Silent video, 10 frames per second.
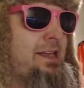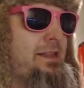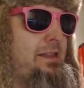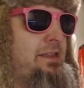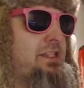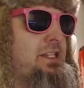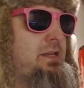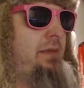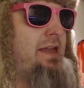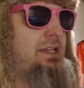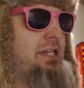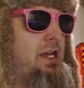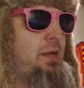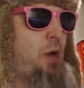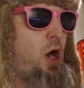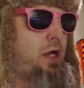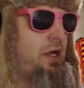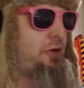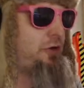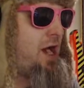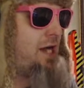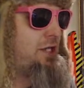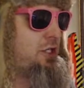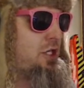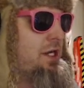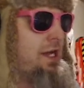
than the cement in a parking garage,